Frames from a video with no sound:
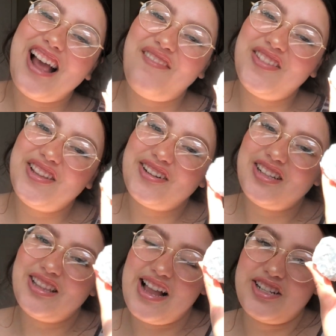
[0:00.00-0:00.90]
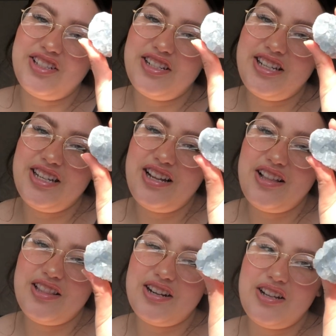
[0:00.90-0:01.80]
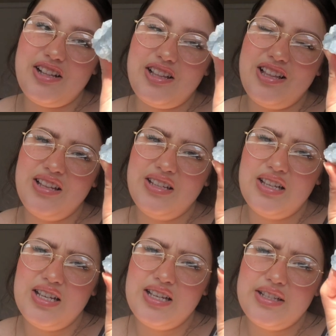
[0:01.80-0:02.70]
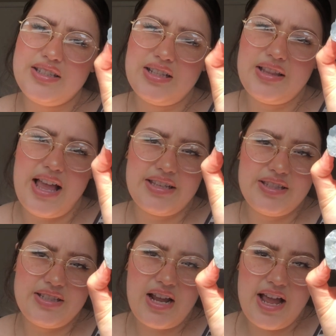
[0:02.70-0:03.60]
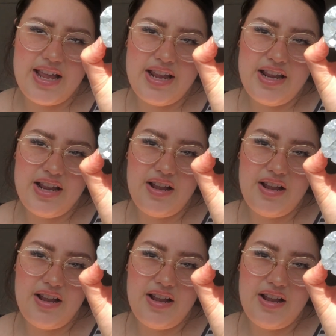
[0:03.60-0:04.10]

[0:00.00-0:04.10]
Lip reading: have in their collection. A little celestite.